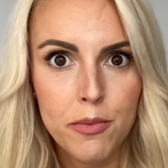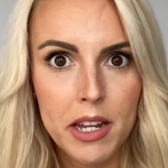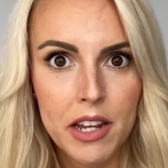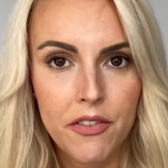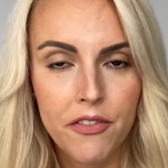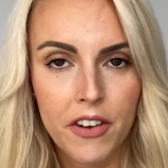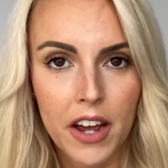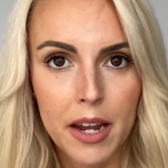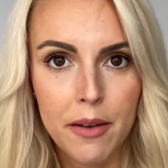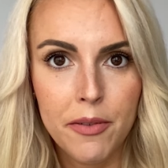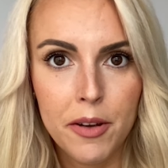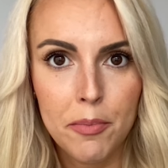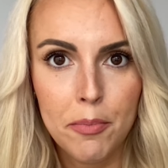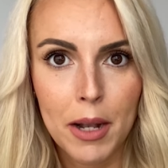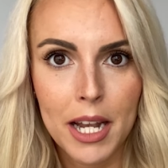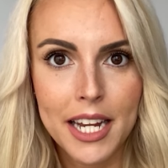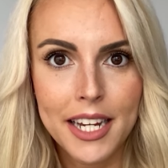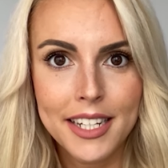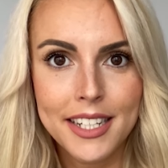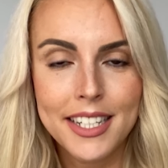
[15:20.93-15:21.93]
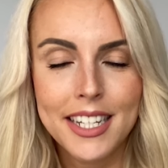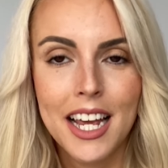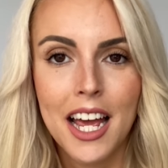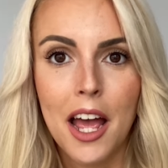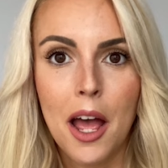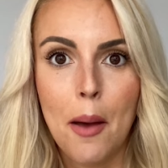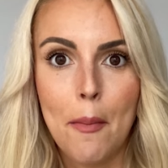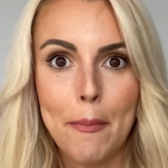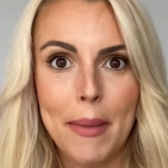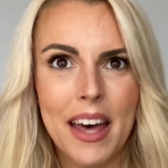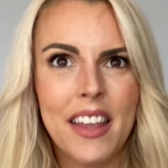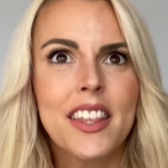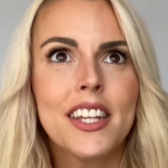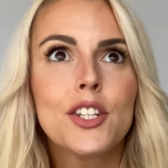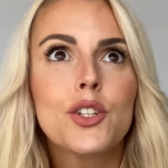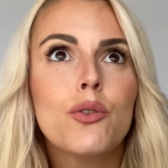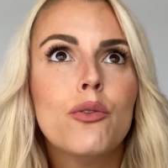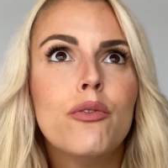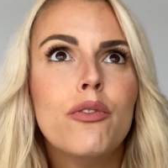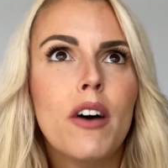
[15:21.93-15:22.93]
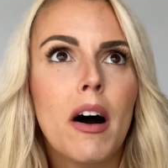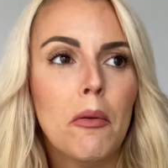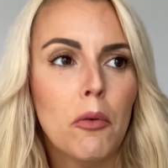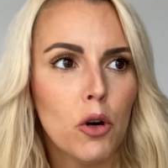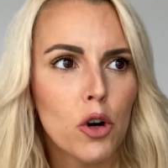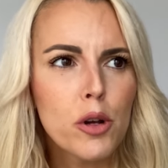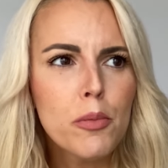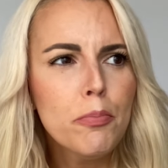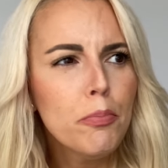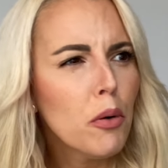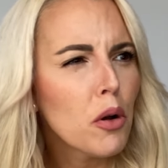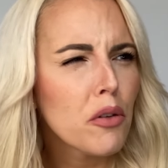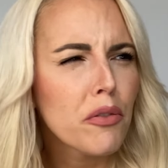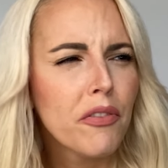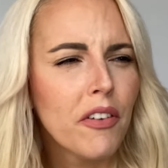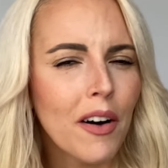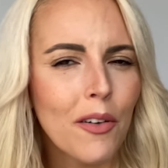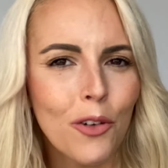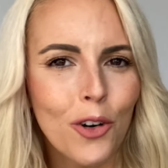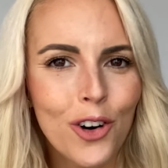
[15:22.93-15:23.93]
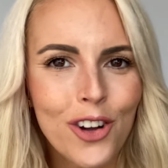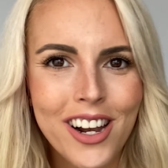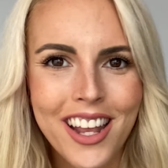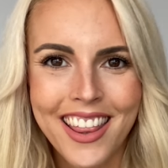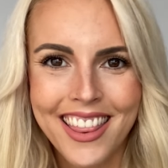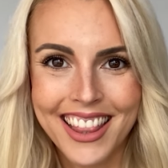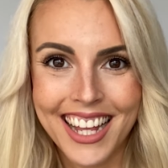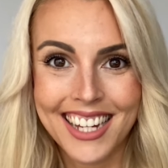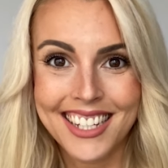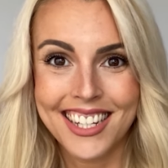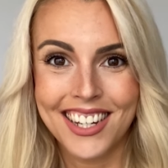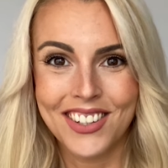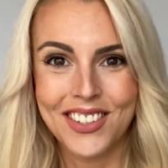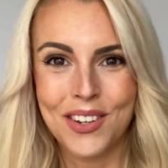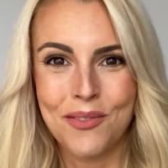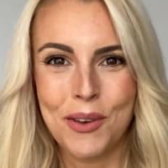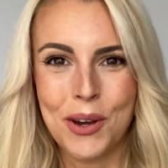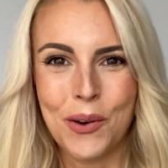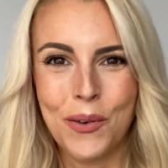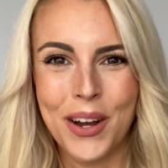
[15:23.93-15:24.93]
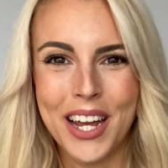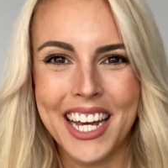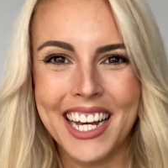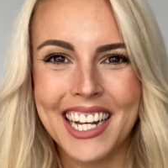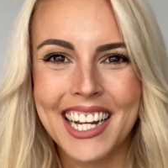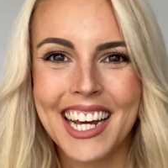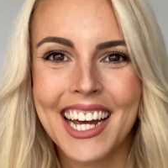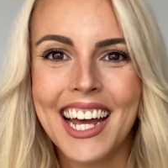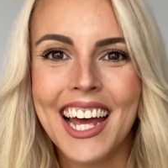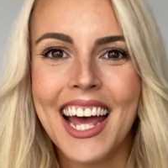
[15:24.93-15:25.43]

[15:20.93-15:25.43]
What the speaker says: me a favor, please? ¿Me haces un favor, por favor? That sounds a bit weird.